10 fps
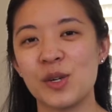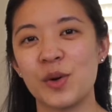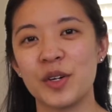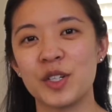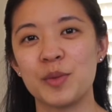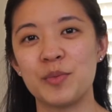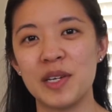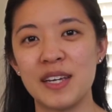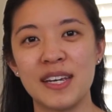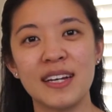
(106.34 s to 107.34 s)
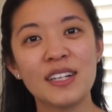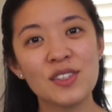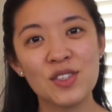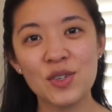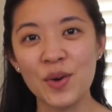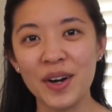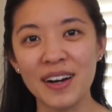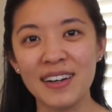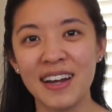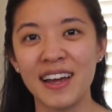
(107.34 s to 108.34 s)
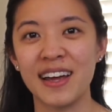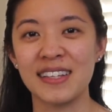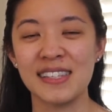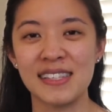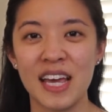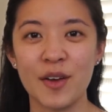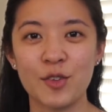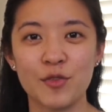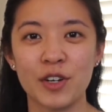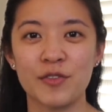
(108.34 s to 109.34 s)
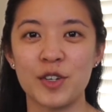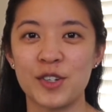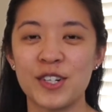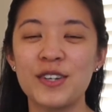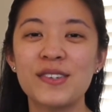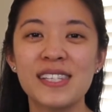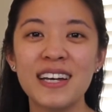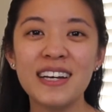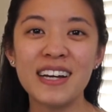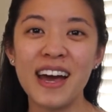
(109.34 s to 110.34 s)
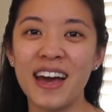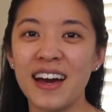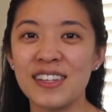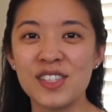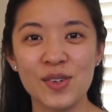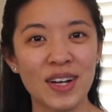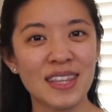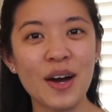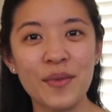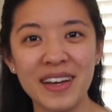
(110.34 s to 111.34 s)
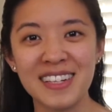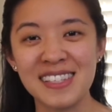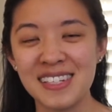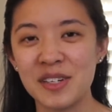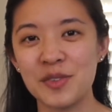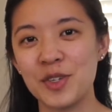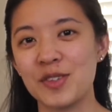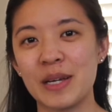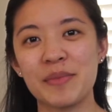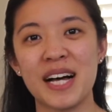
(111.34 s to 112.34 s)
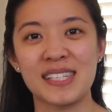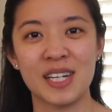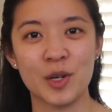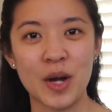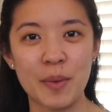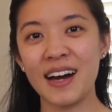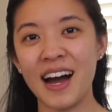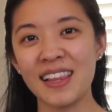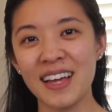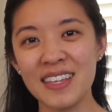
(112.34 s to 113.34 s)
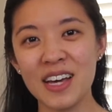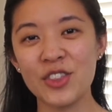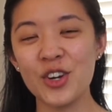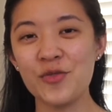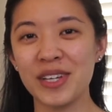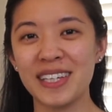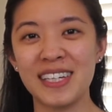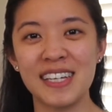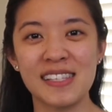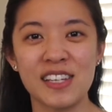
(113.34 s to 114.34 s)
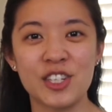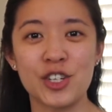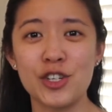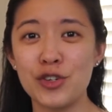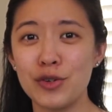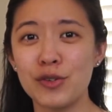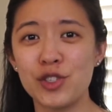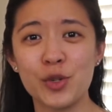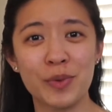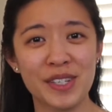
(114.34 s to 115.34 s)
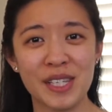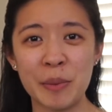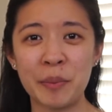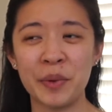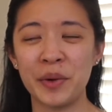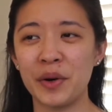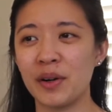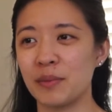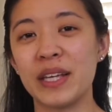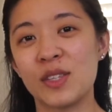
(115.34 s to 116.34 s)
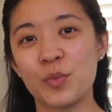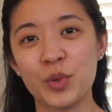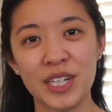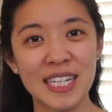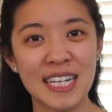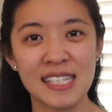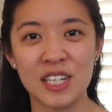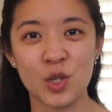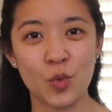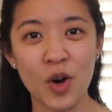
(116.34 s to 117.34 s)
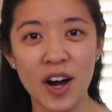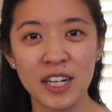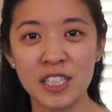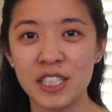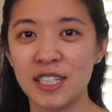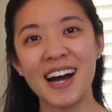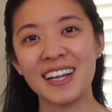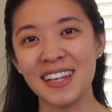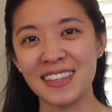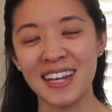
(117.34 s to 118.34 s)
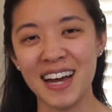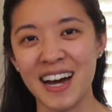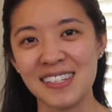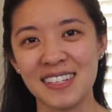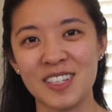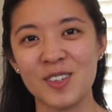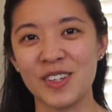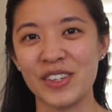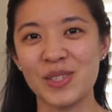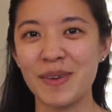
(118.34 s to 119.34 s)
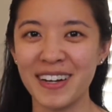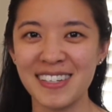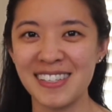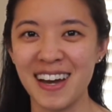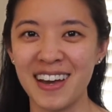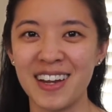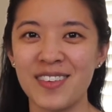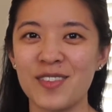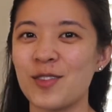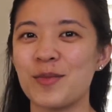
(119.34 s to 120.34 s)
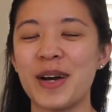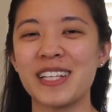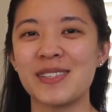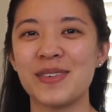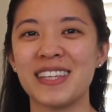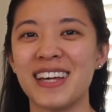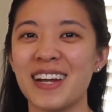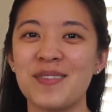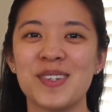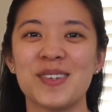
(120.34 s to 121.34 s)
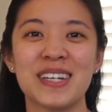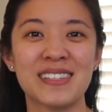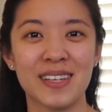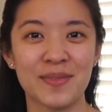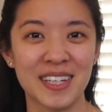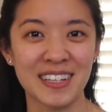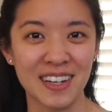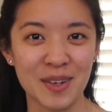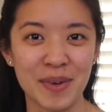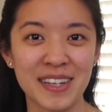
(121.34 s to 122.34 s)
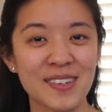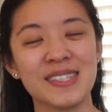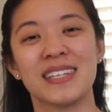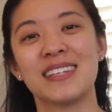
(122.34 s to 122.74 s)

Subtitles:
going to be stored and saved for future use, and store it that way instead of using plastic wrap. I like that they're really easy to use, super simple, it's pretty easy to wash. I like that it has a cute little smile design. It reminds me that I'm doing something good by using